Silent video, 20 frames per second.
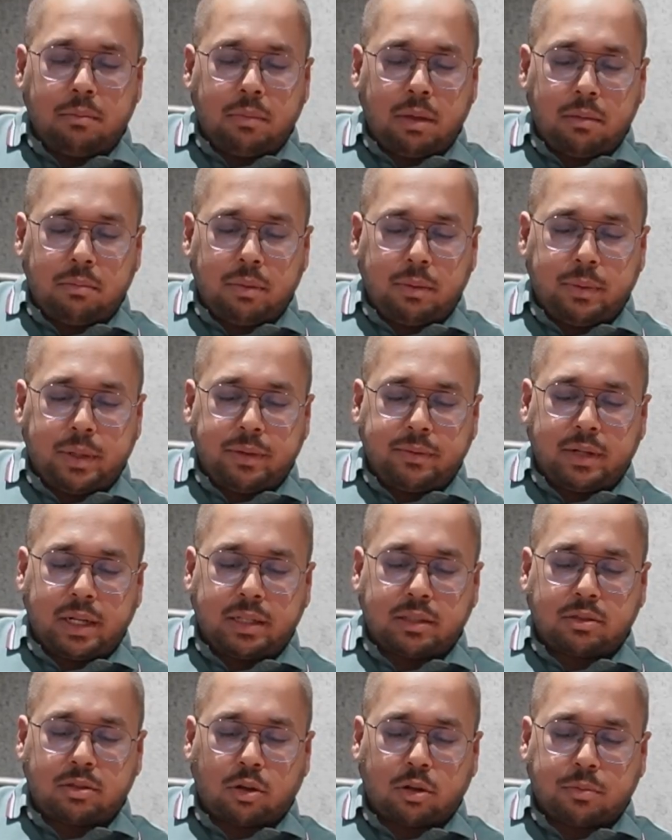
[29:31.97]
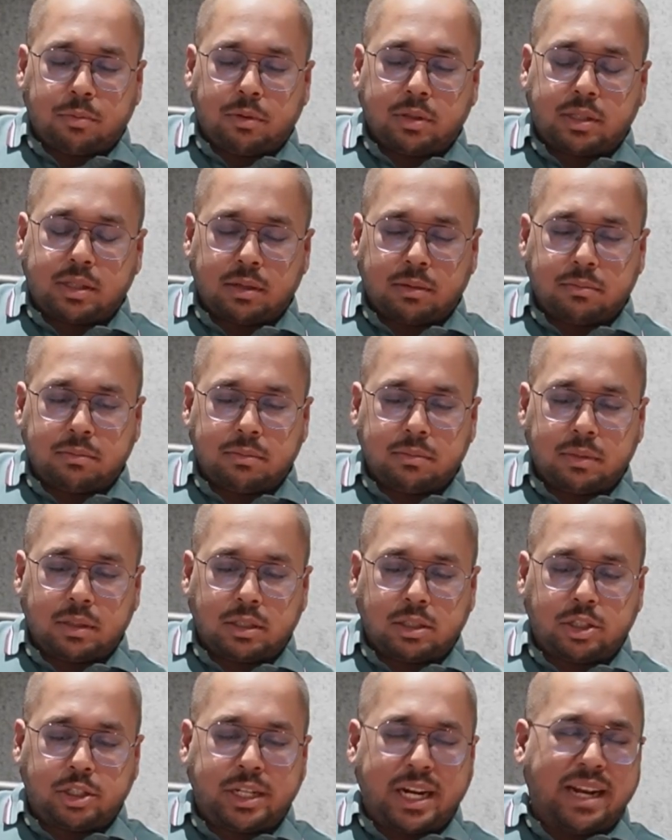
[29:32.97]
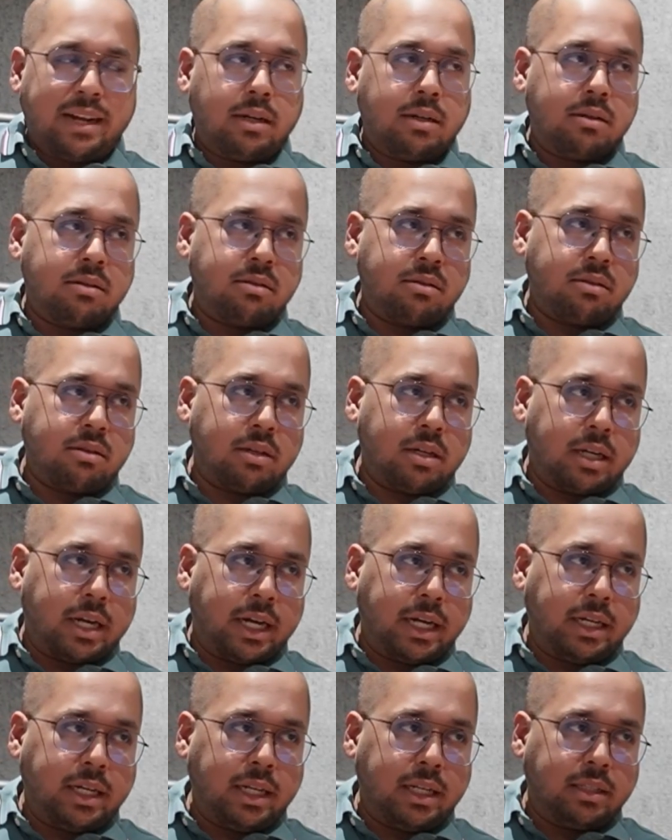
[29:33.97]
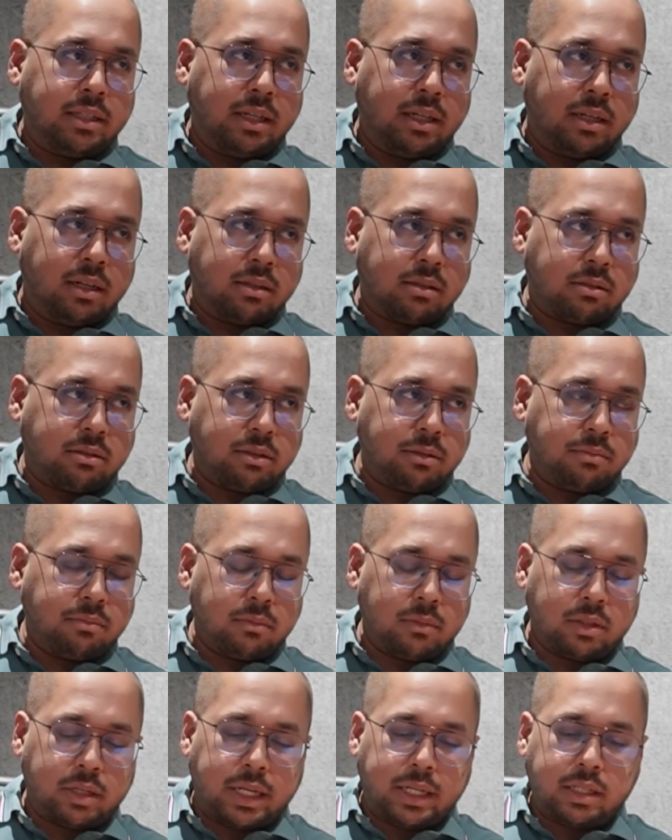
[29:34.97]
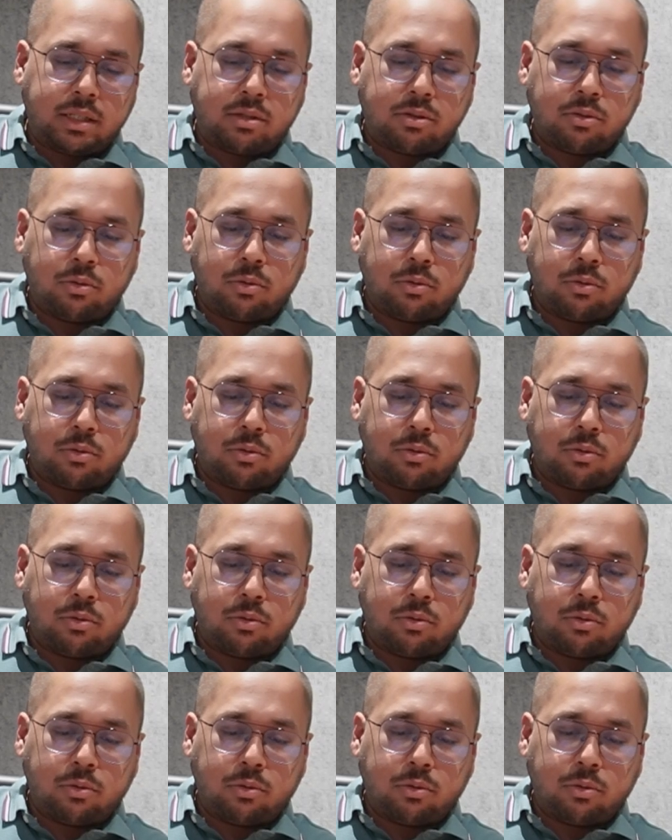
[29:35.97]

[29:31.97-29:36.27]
Maybe David, let's talk about some trends, right, in the industry, right?